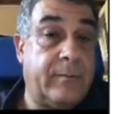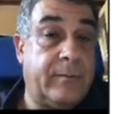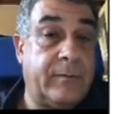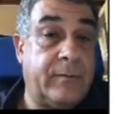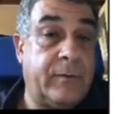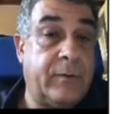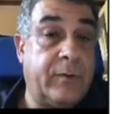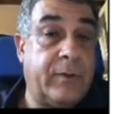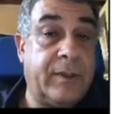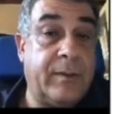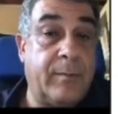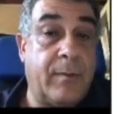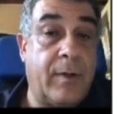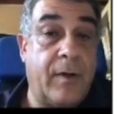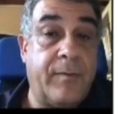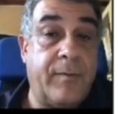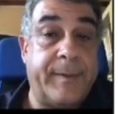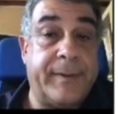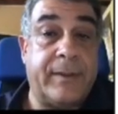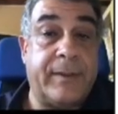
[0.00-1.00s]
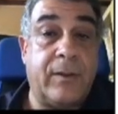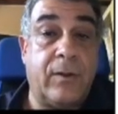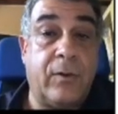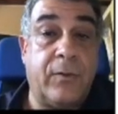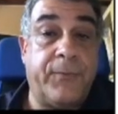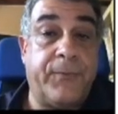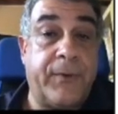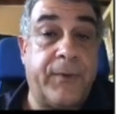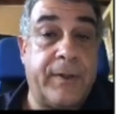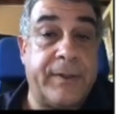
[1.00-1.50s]
during the movement, or
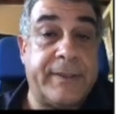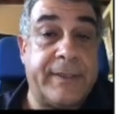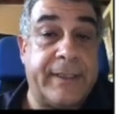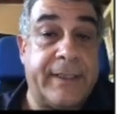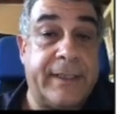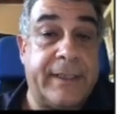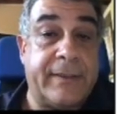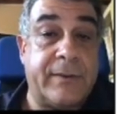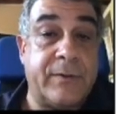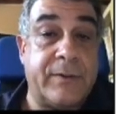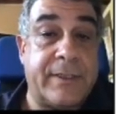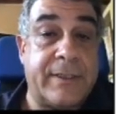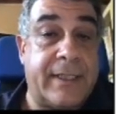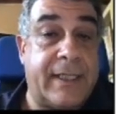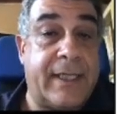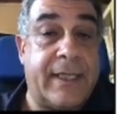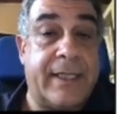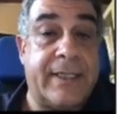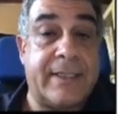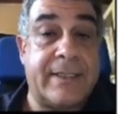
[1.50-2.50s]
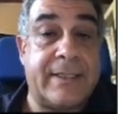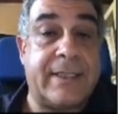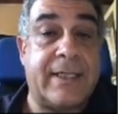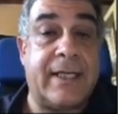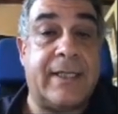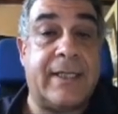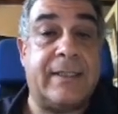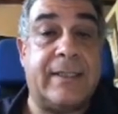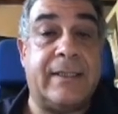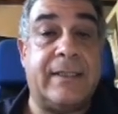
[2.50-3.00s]
forcing it to stay
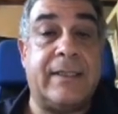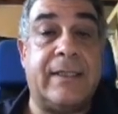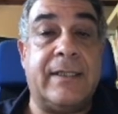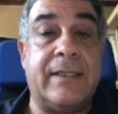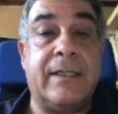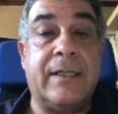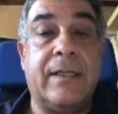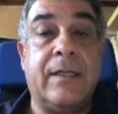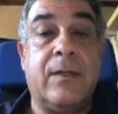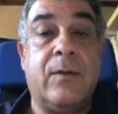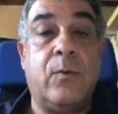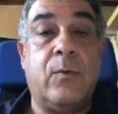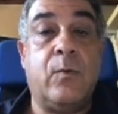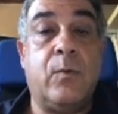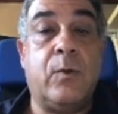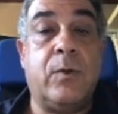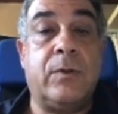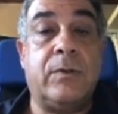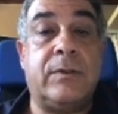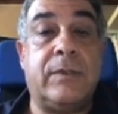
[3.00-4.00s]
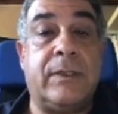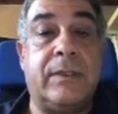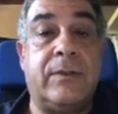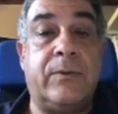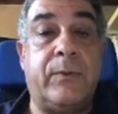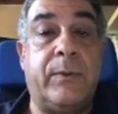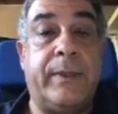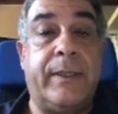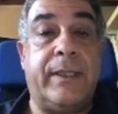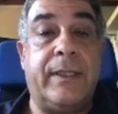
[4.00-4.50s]
inside the water
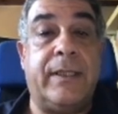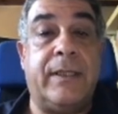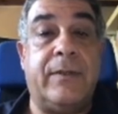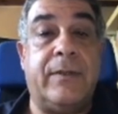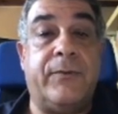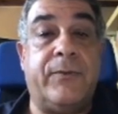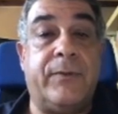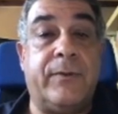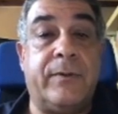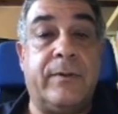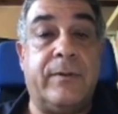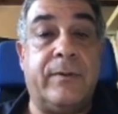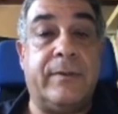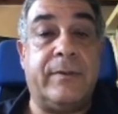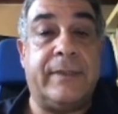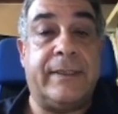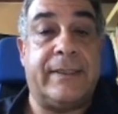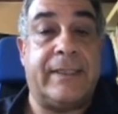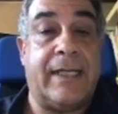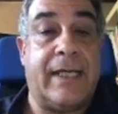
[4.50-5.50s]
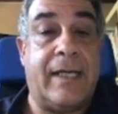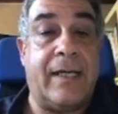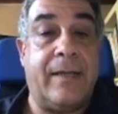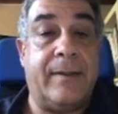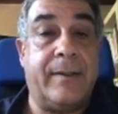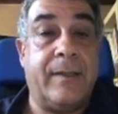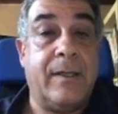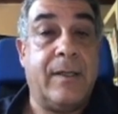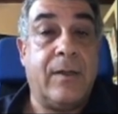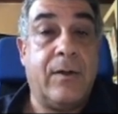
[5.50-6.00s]
wheel for all the time.
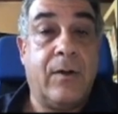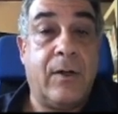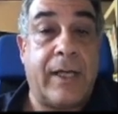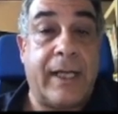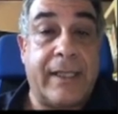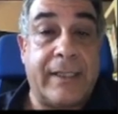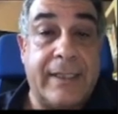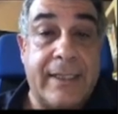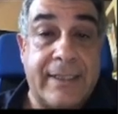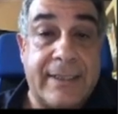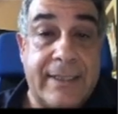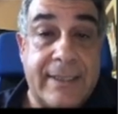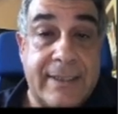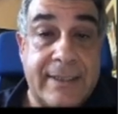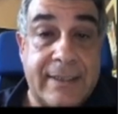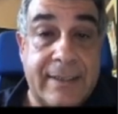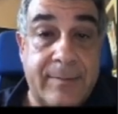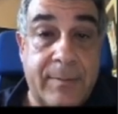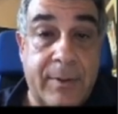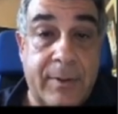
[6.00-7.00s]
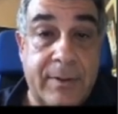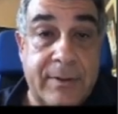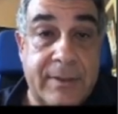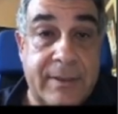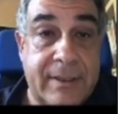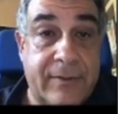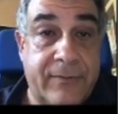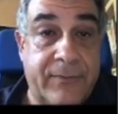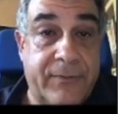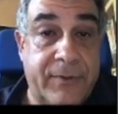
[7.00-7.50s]
Okay, this is the most
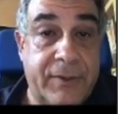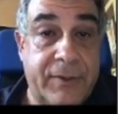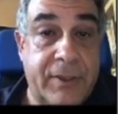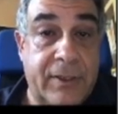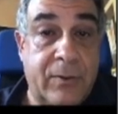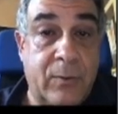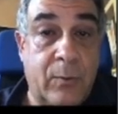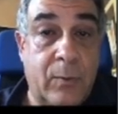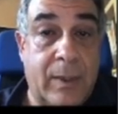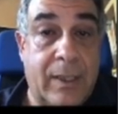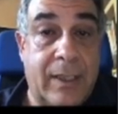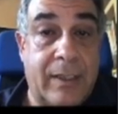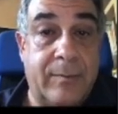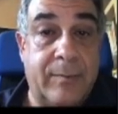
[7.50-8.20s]
efficient one